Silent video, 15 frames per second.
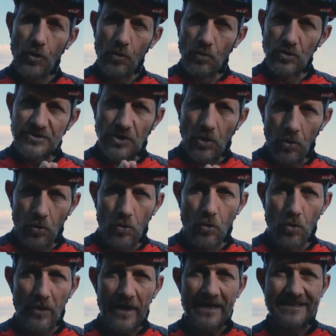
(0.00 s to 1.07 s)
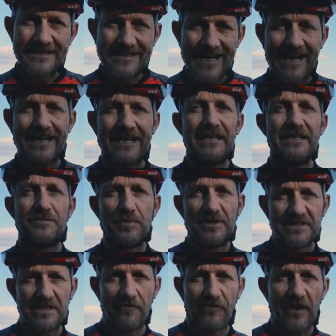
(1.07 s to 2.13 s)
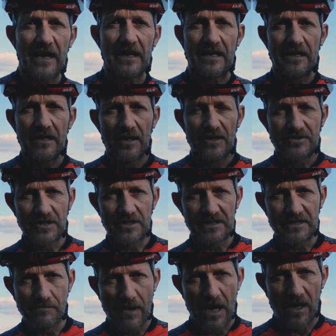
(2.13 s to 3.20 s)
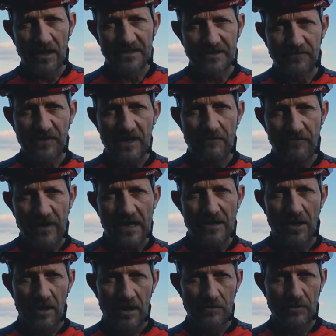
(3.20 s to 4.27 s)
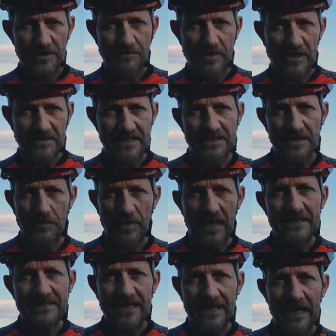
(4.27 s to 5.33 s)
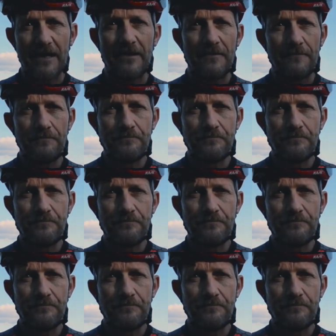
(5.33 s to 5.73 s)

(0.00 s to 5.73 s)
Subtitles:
was all exactly specific to the demands of the event I was participating in.